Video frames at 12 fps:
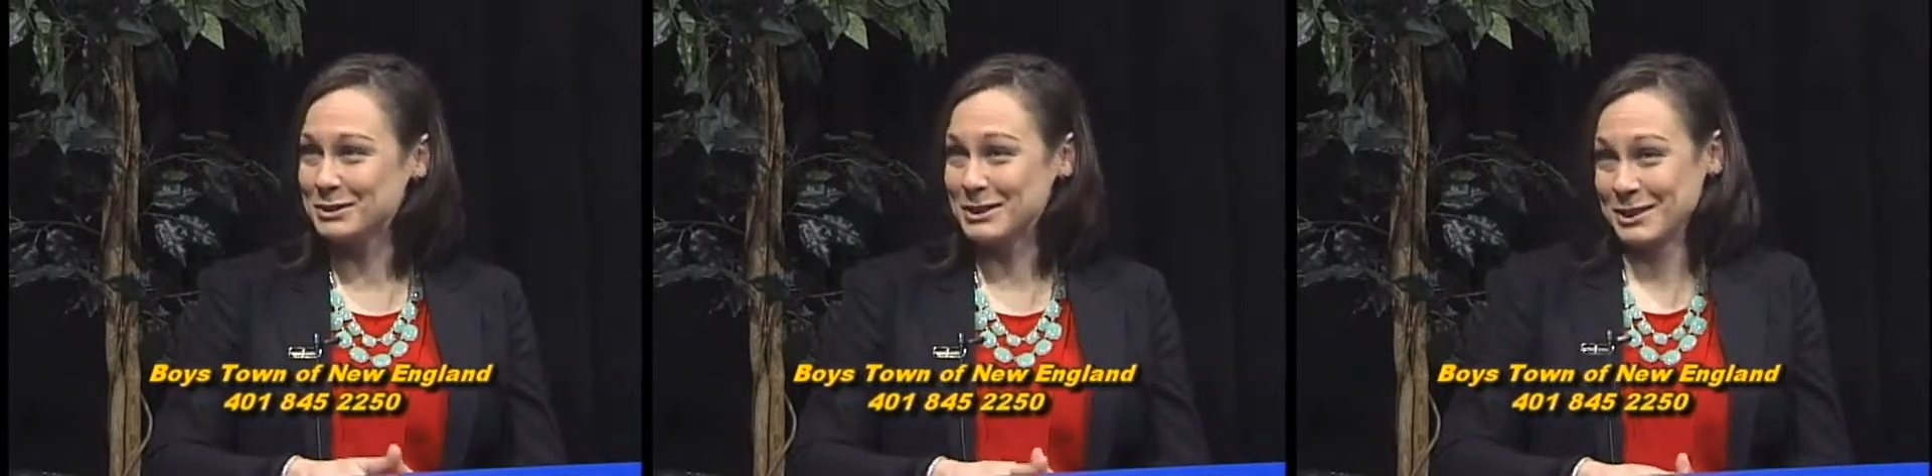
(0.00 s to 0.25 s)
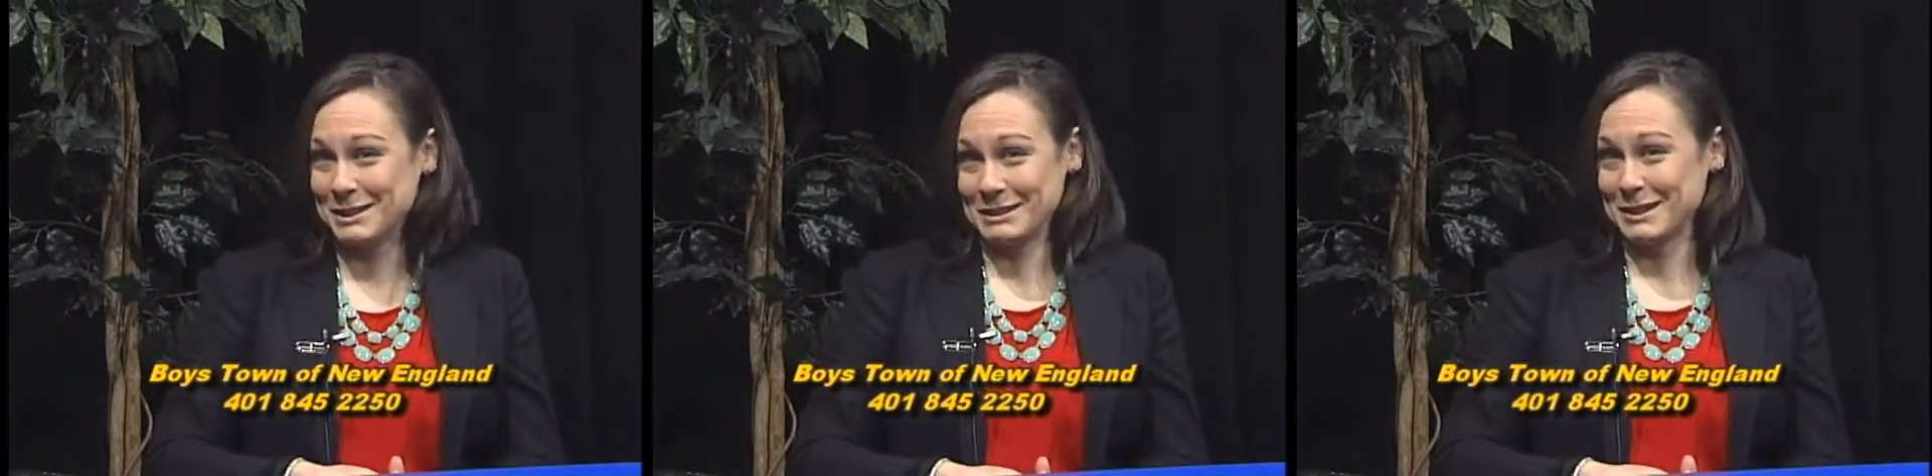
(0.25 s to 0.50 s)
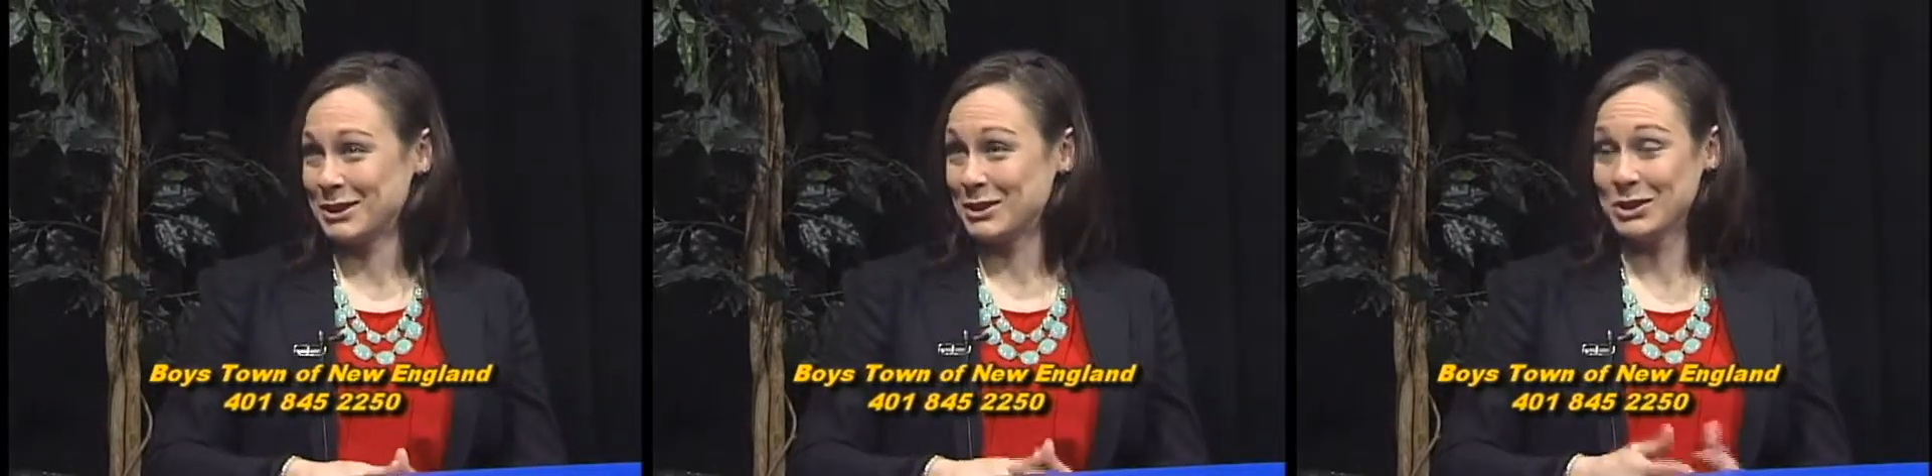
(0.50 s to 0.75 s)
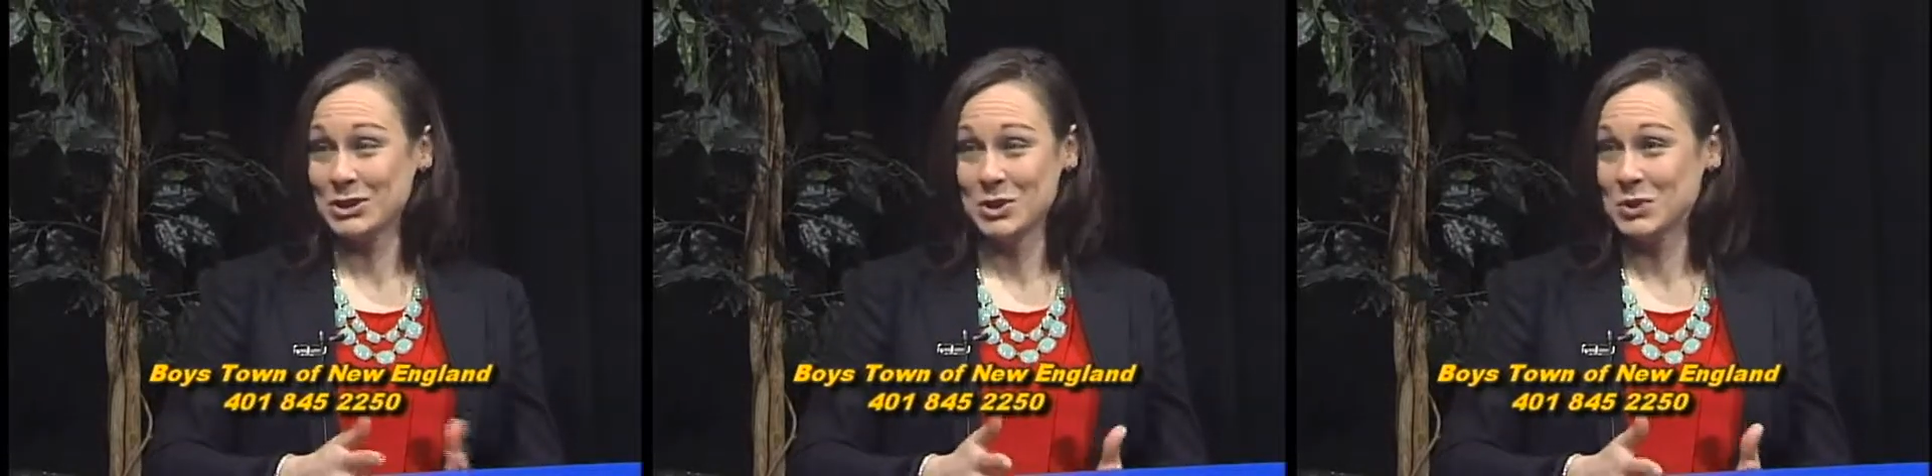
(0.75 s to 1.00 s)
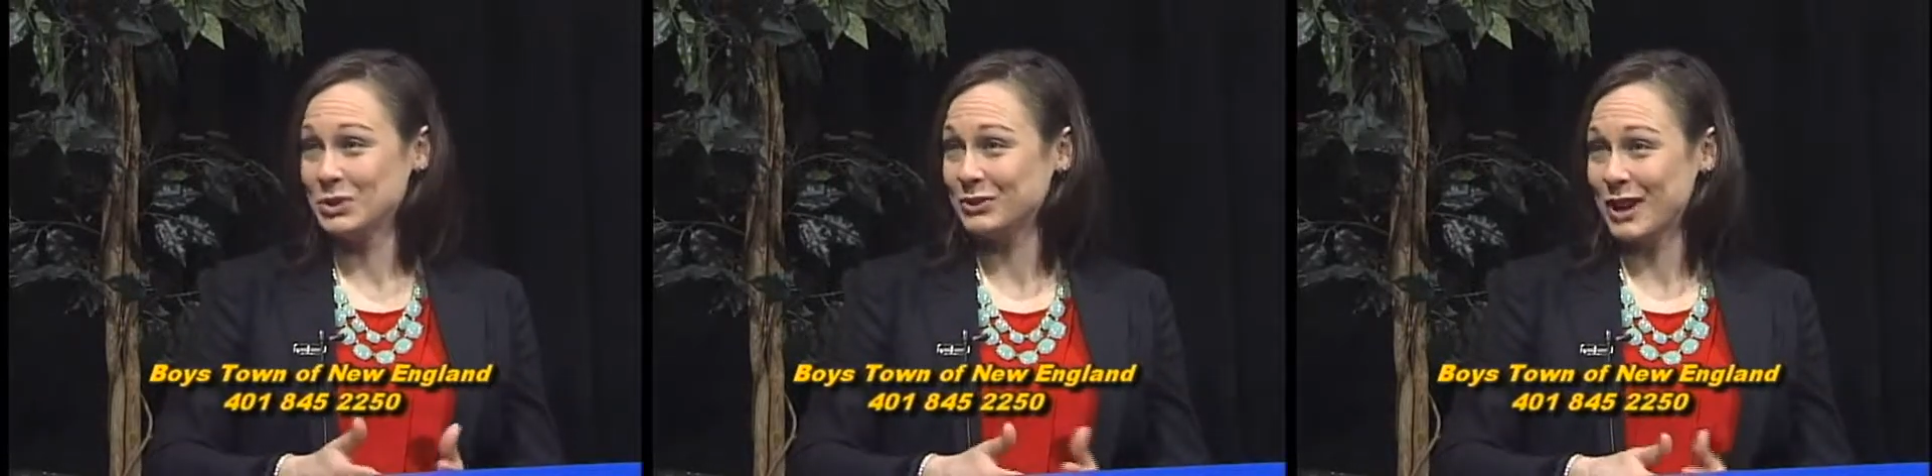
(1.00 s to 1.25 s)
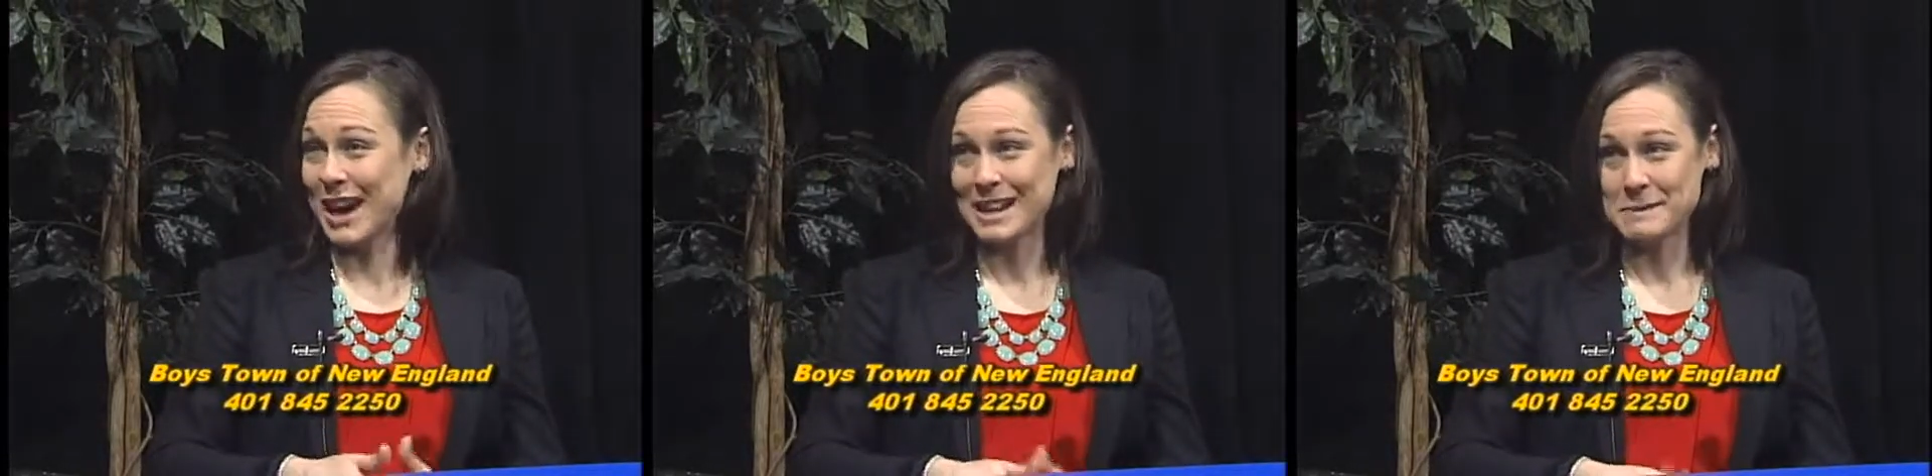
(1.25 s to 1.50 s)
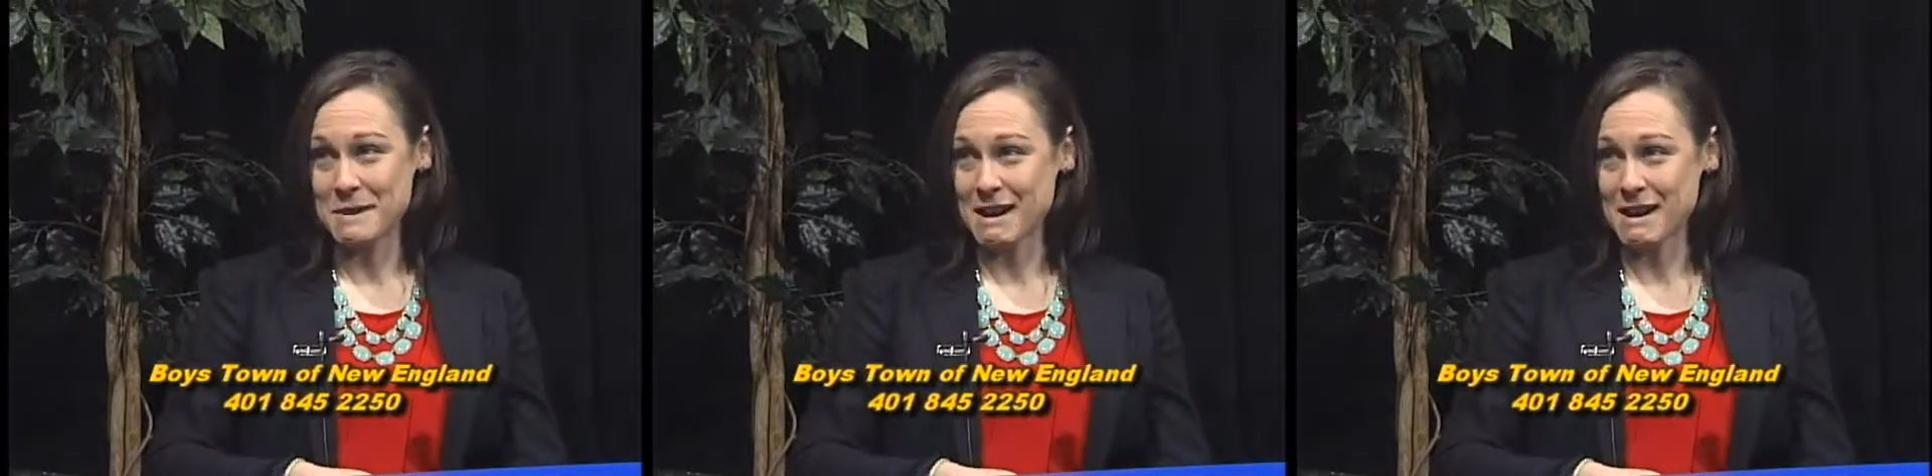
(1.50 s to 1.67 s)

They're just a good tool for any